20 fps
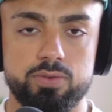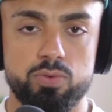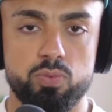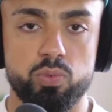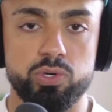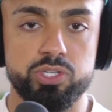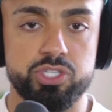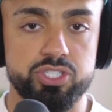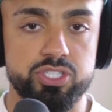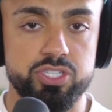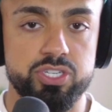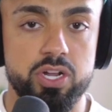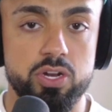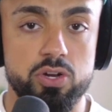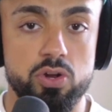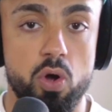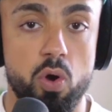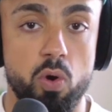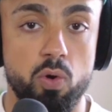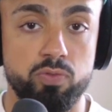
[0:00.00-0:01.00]
which is not
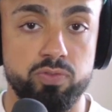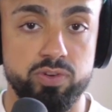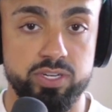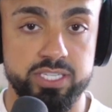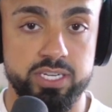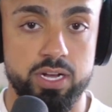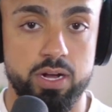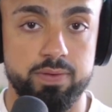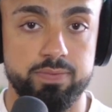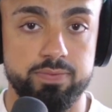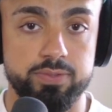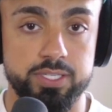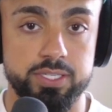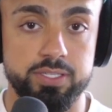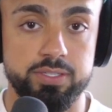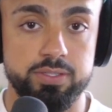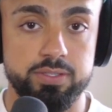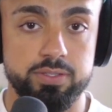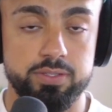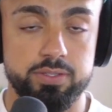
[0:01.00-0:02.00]
overly
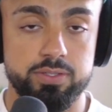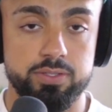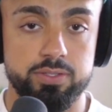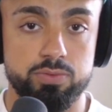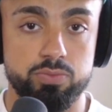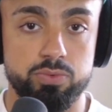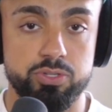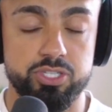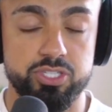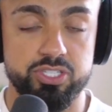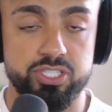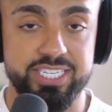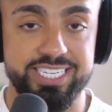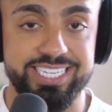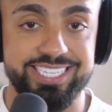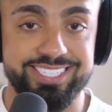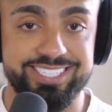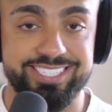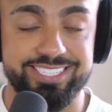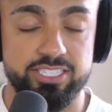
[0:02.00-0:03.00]
confident, which is
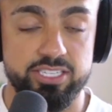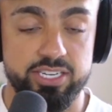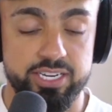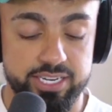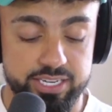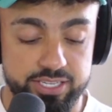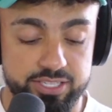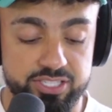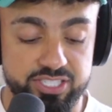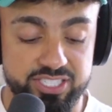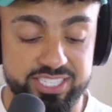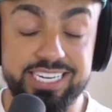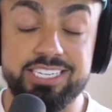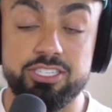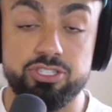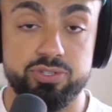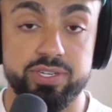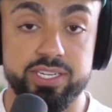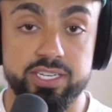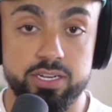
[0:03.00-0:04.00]

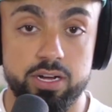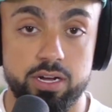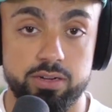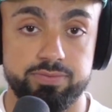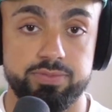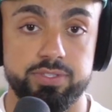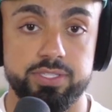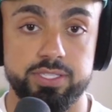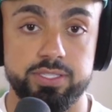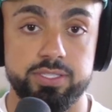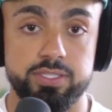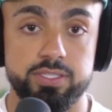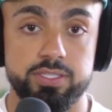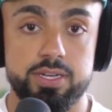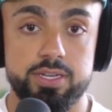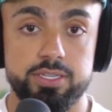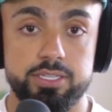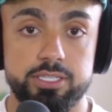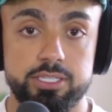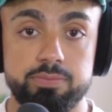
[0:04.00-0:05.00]
eccentric confident,
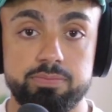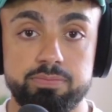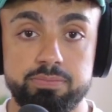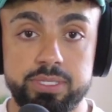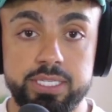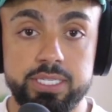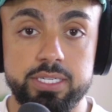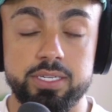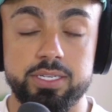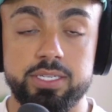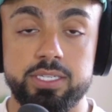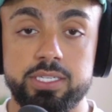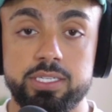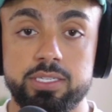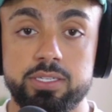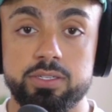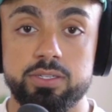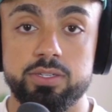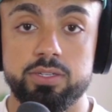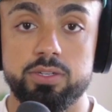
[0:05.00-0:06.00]
immediately
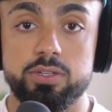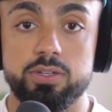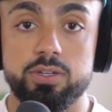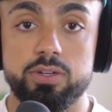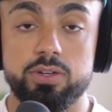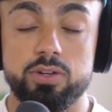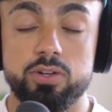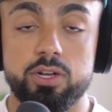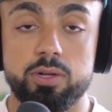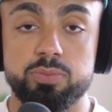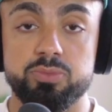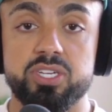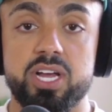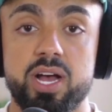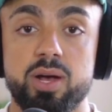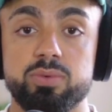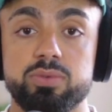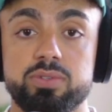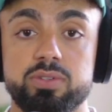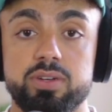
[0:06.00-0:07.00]
comes
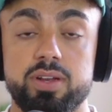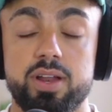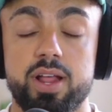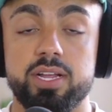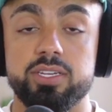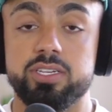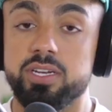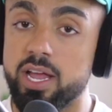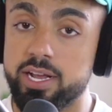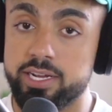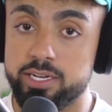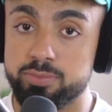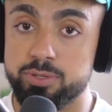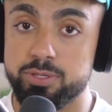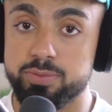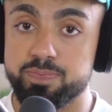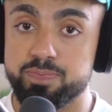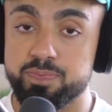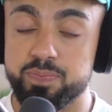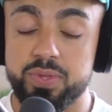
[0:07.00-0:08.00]
out as likable.
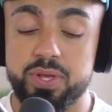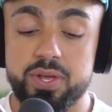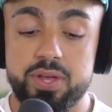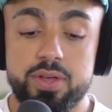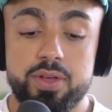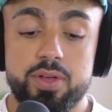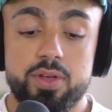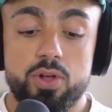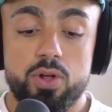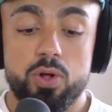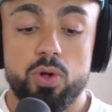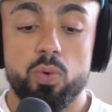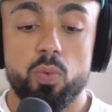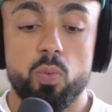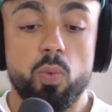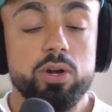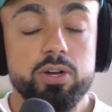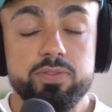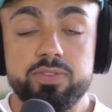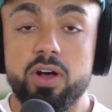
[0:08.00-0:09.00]

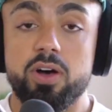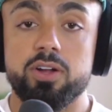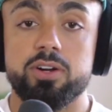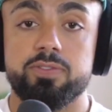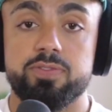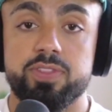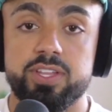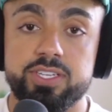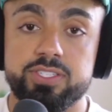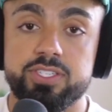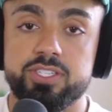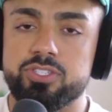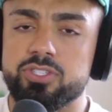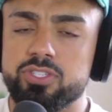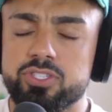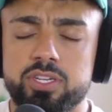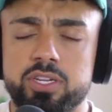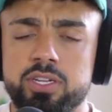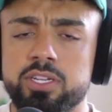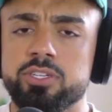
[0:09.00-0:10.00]
One of the other things is
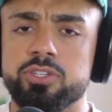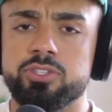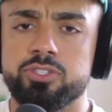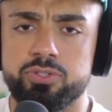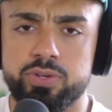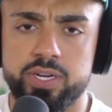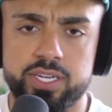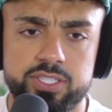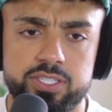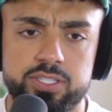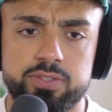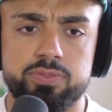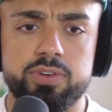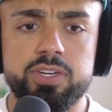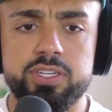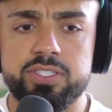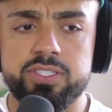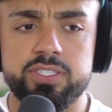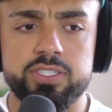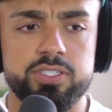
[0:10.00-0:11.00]
just little tricks. For
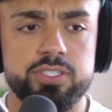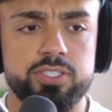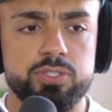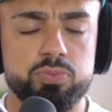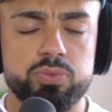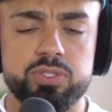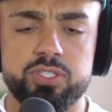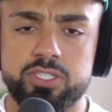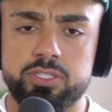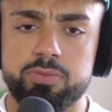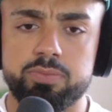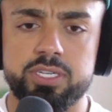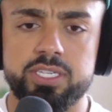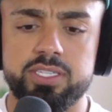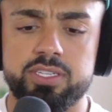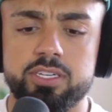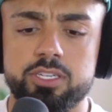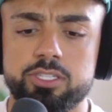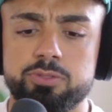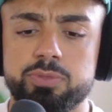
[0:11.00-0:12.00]
instance, when somebody
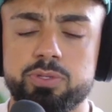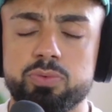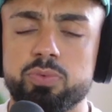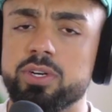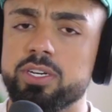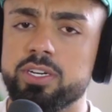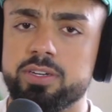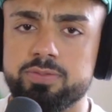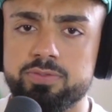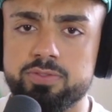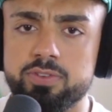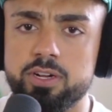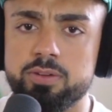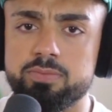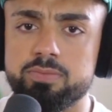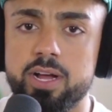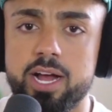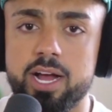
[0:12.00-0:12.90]
tells me where they're from,